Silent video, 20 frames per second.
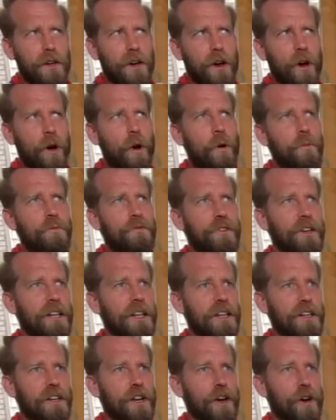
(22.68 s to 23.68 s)

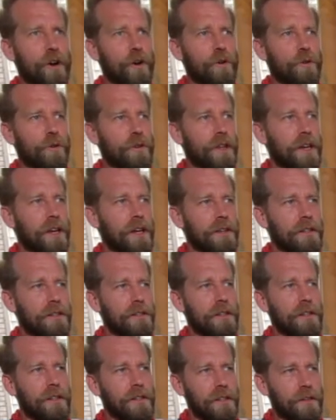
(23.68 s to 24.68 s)
hopefully know
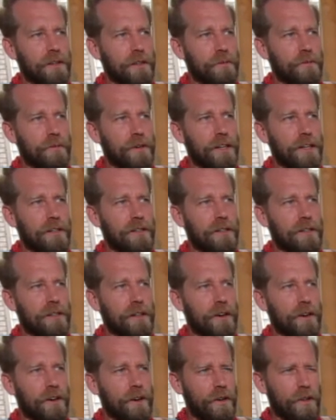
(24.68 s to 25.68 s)
that uh, the reason
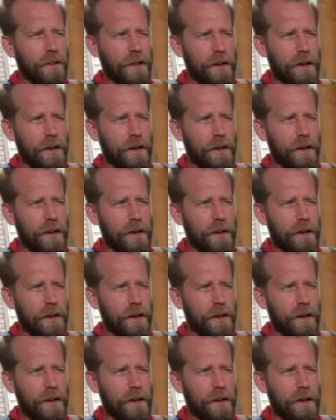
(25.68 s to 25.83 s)
they're all